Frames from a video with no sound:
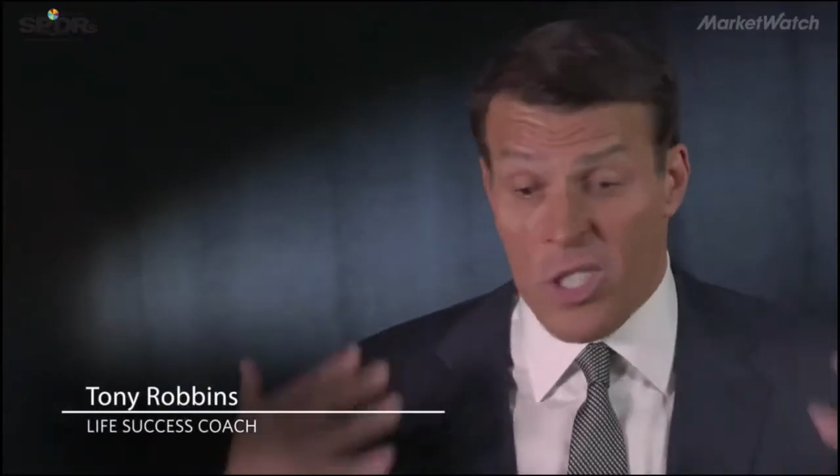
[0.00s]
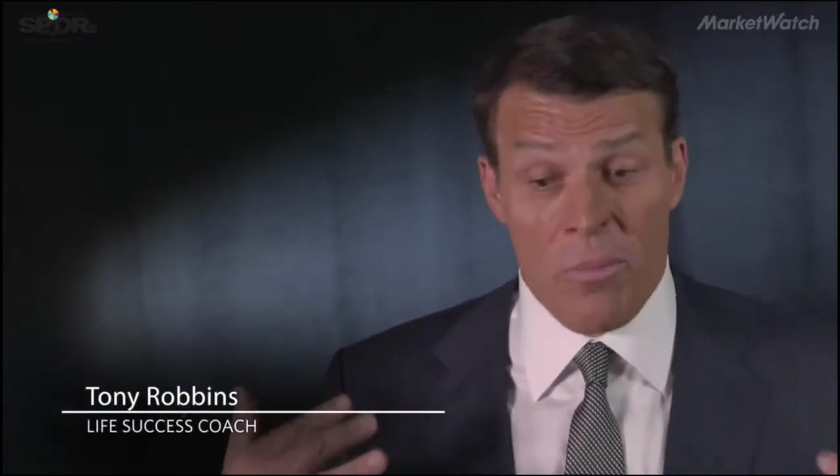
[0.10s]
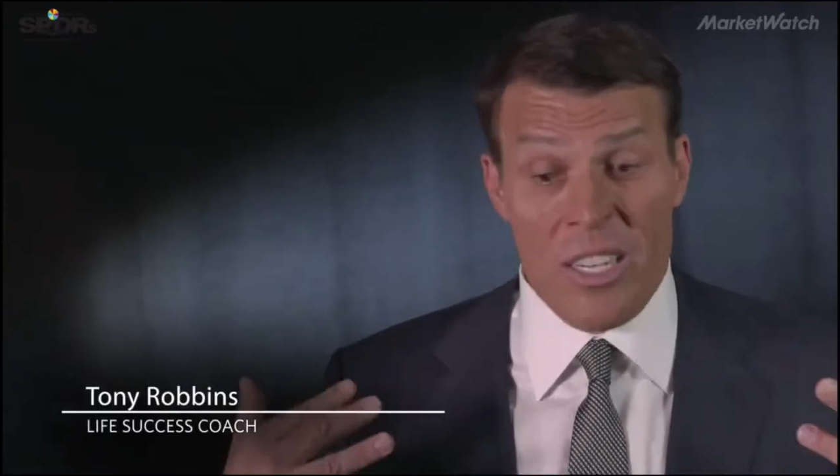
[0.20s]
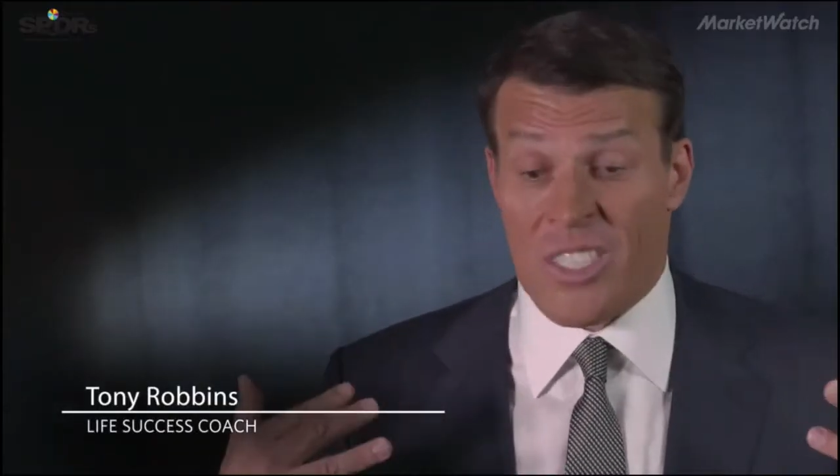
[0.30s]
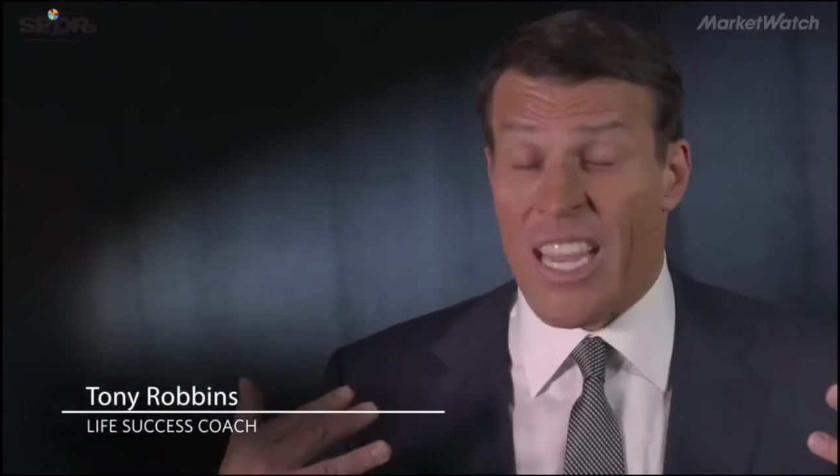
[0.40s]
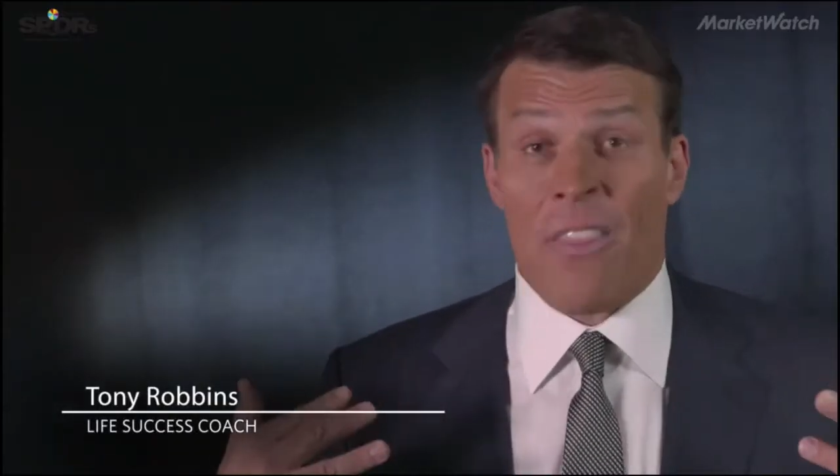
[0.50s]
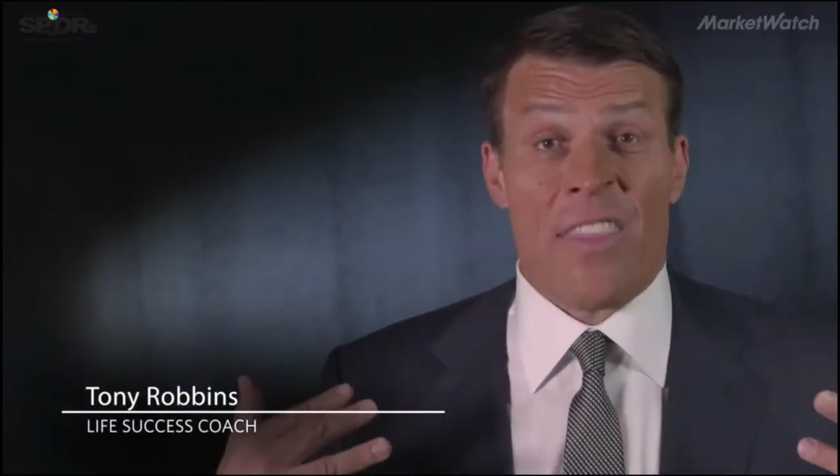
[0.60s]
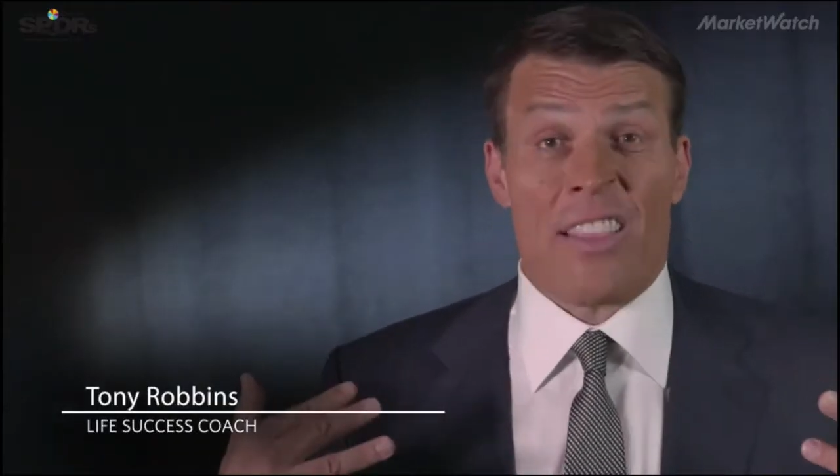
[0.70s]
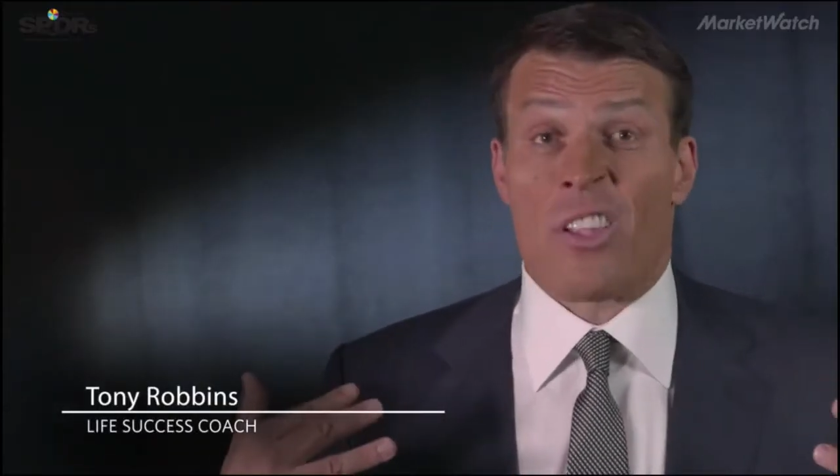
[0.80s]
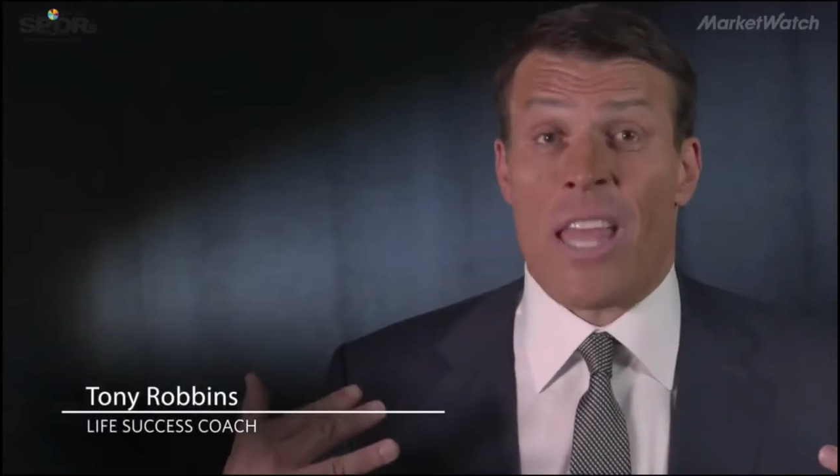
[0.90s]
too much debt and
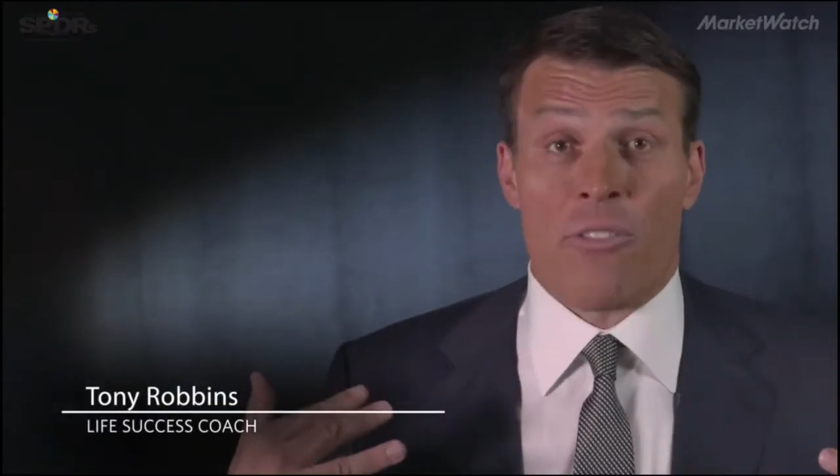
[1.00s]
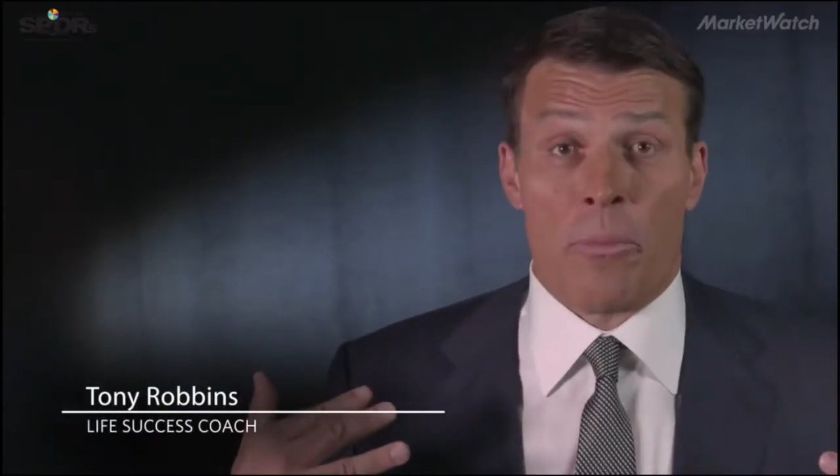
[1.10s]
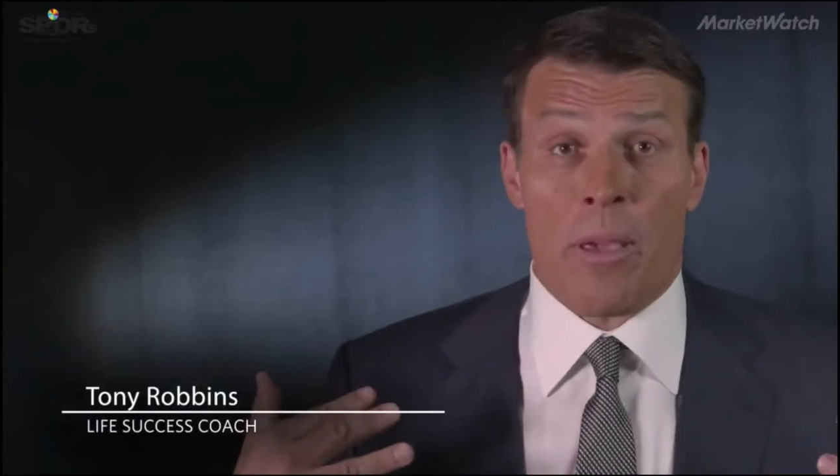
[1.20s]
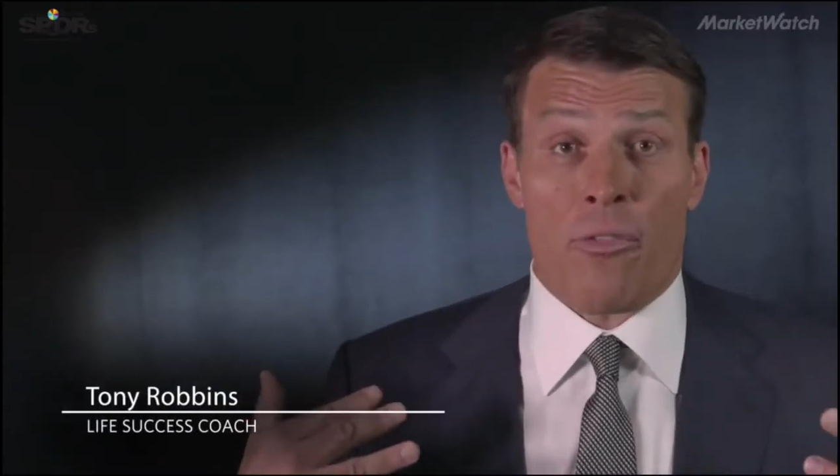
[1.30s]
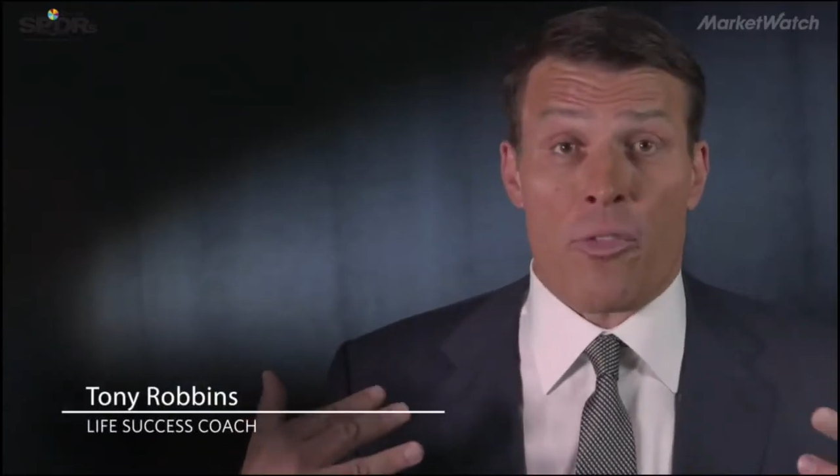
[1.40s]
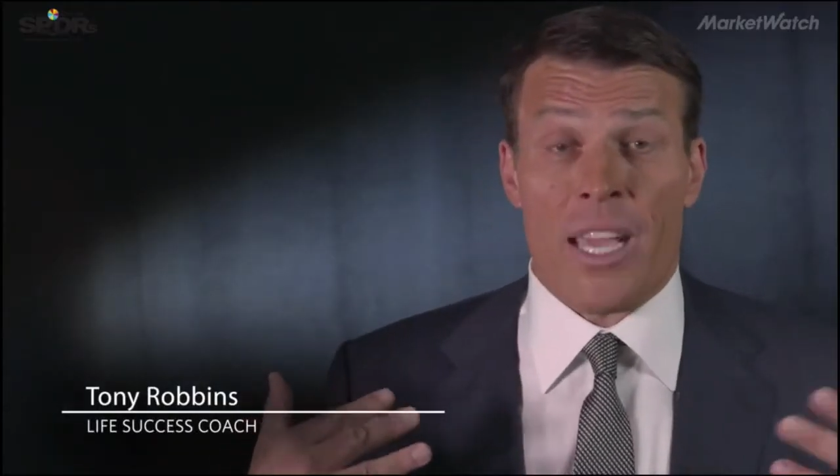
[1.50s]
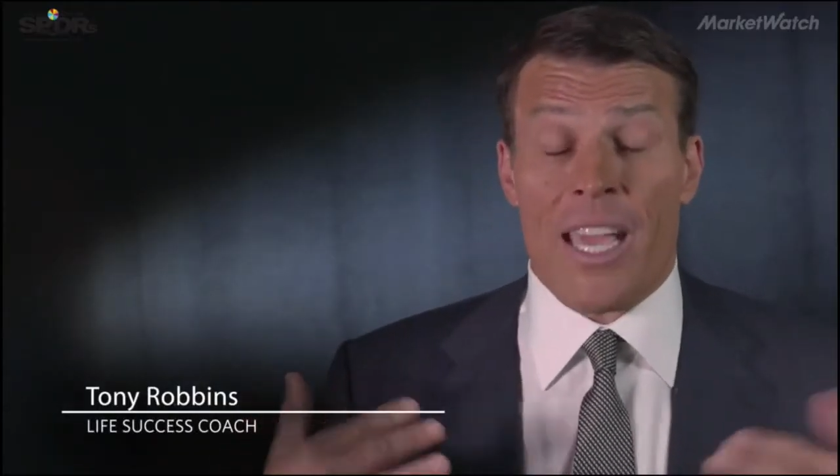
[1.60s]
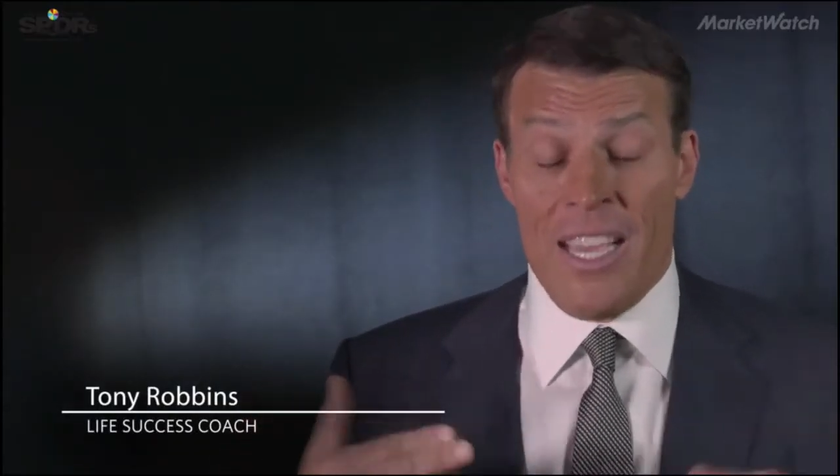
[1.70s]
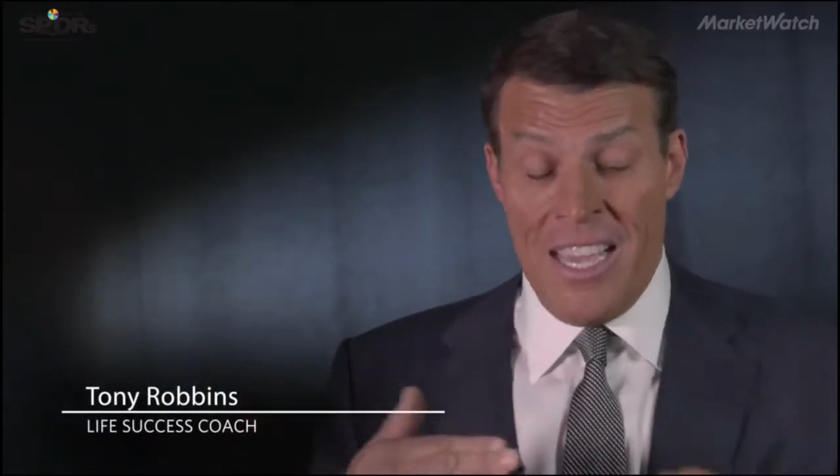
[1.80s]
think they'll never be free